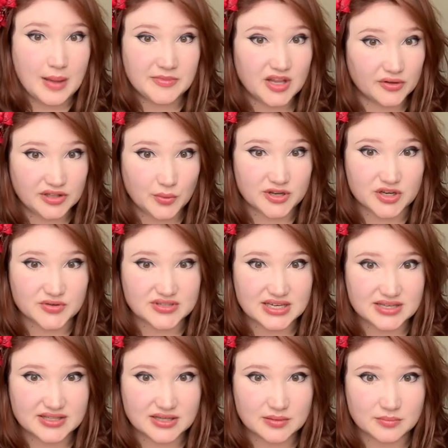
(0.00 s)
the only one who sees
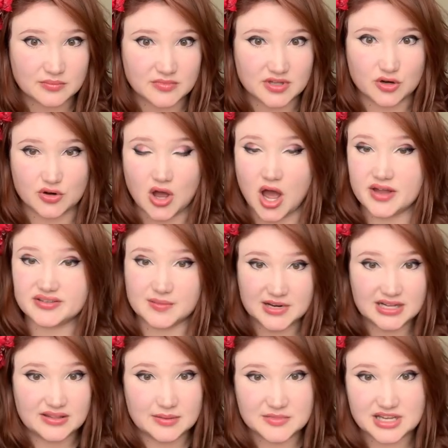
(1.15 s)
them. You're not
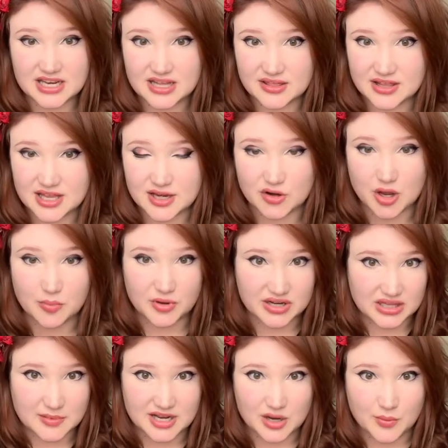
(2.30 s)
submitting them to anything. You're not putting
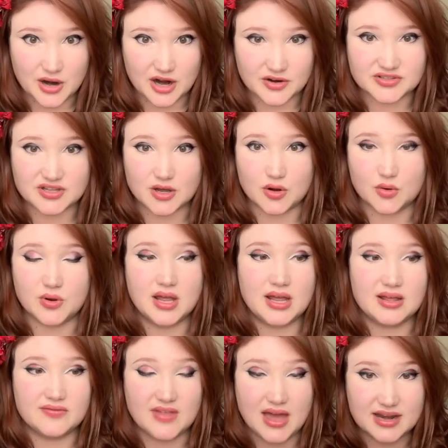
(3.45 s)
them anywhere. So
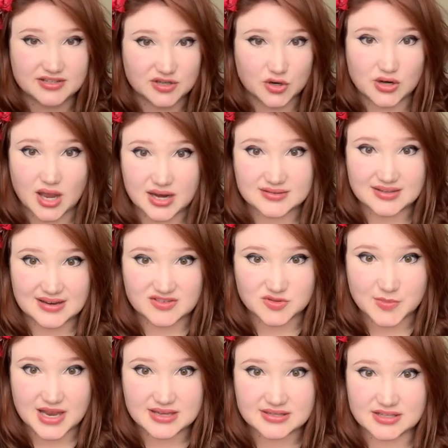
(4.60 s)
that is your kind of safe
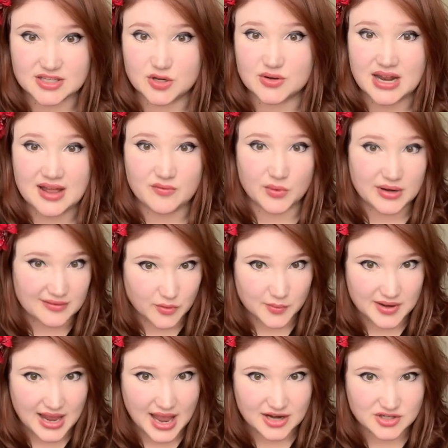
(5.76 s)
space, and you can have whatever
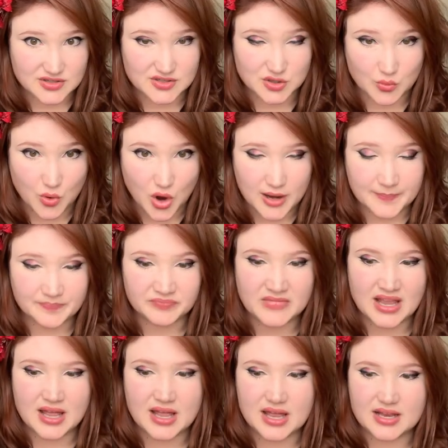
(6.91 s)
reactions you want.
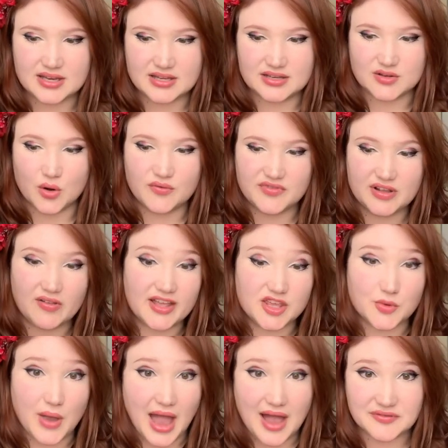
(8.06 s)
Don't feel like you
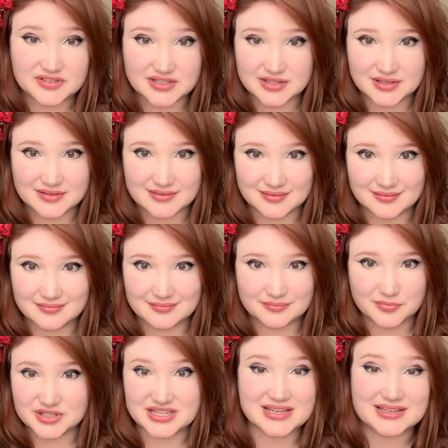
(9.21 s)
have to
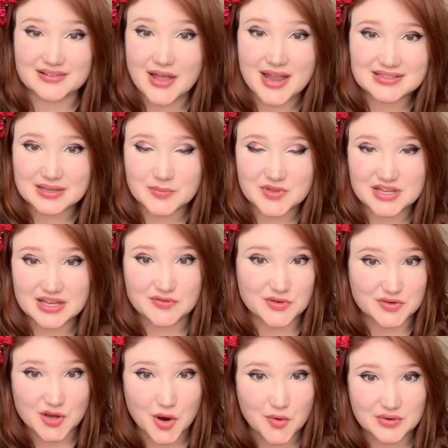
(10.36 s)
pretend to like something if you
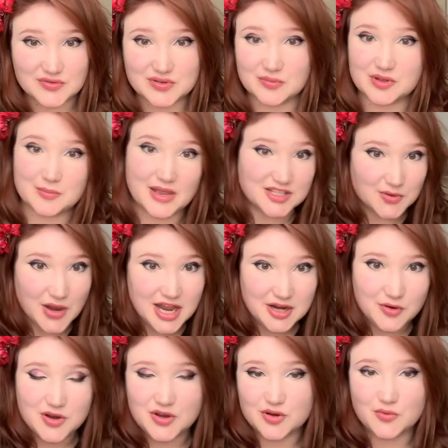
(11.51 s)
don't. If something makes you
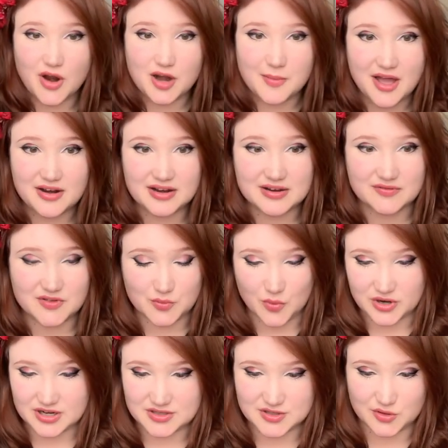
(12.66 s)
angry, you can write about it. If you want
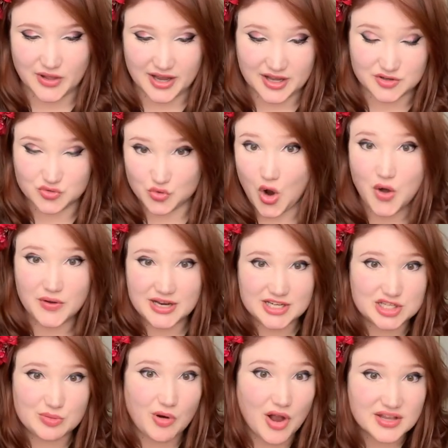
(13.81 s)
to do like a drawing
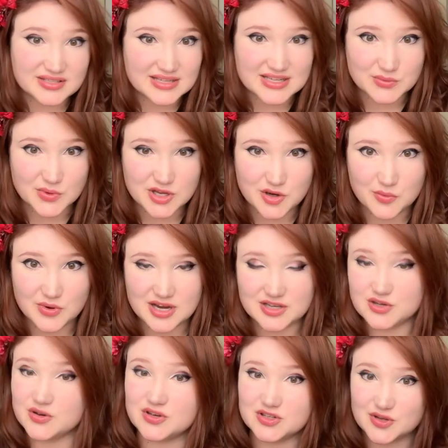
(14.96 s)
to process what you read, you
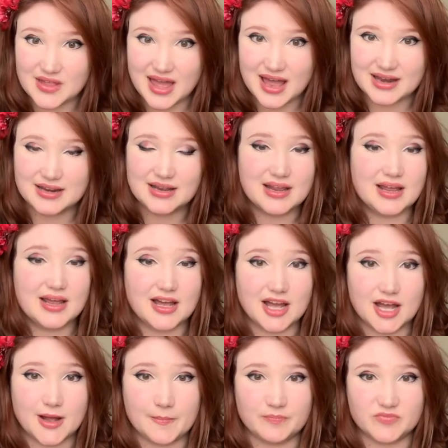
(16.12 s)
can do that.
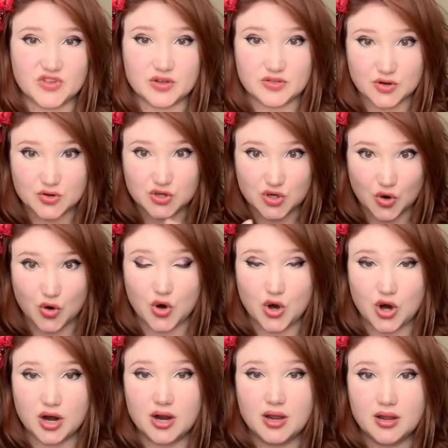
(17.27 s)
They're
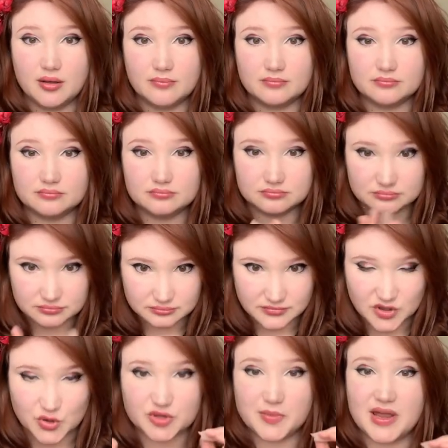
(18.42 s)

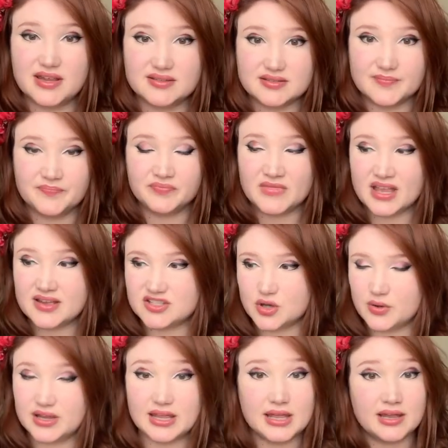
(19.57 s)
your space. So
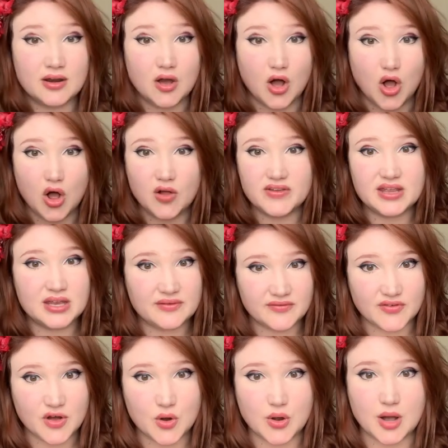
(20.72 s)
again, all the
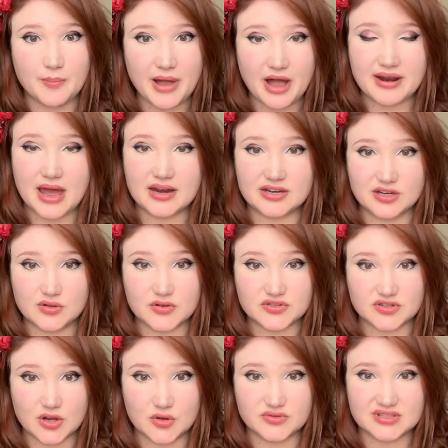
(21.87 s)
info about how to do those
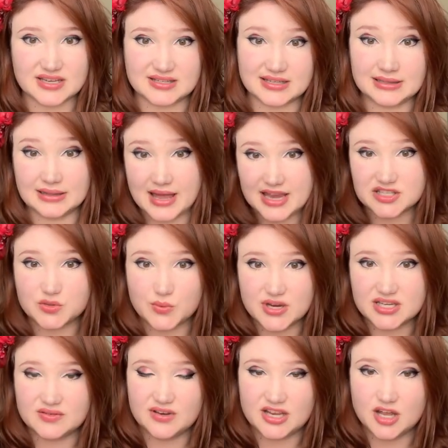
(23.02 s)
notes is in last week's
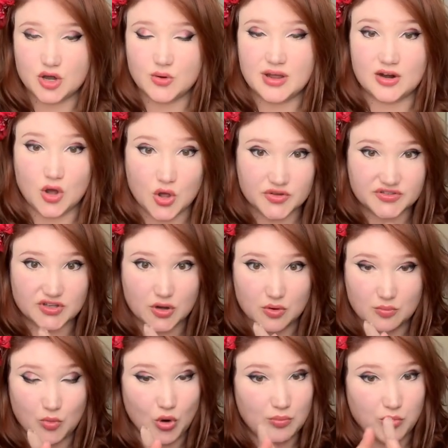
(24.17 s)
video, and also,
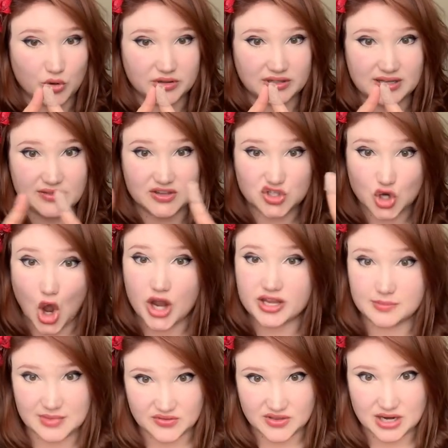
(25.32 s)
more importantly, the
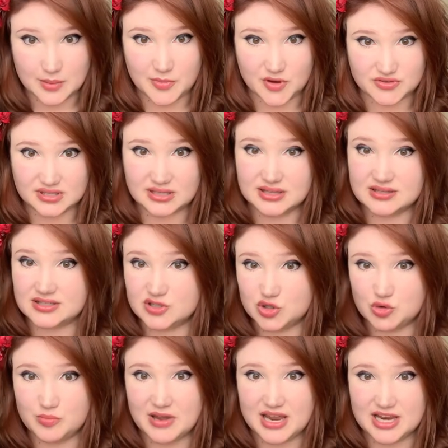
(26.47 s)
document that I posted. It's a
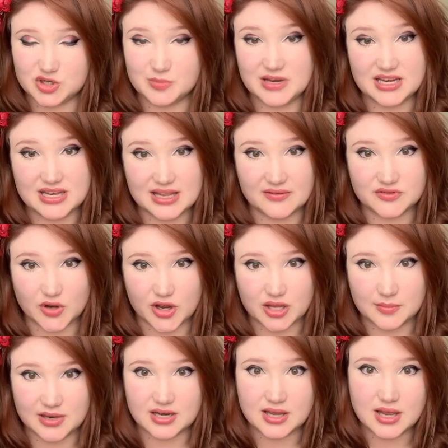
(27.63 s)
2-page PDF
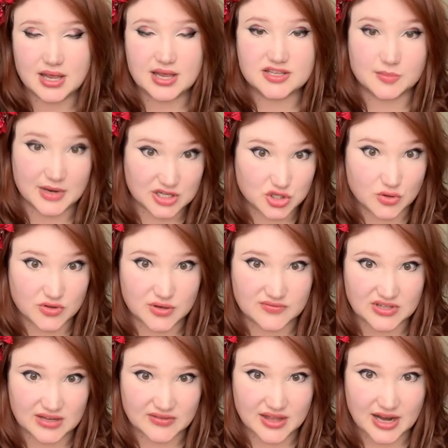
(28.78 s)
document. So make sure that you've
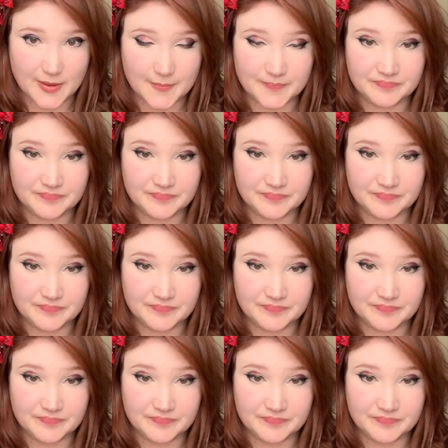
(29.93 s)
checked that out.